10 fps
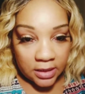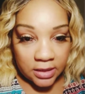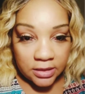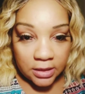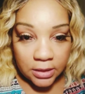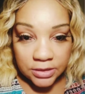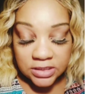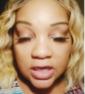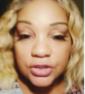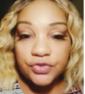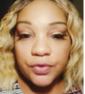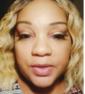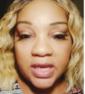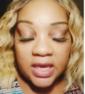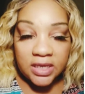in the
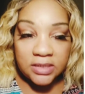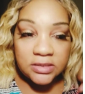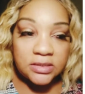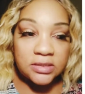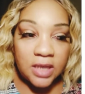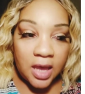Lesandro case.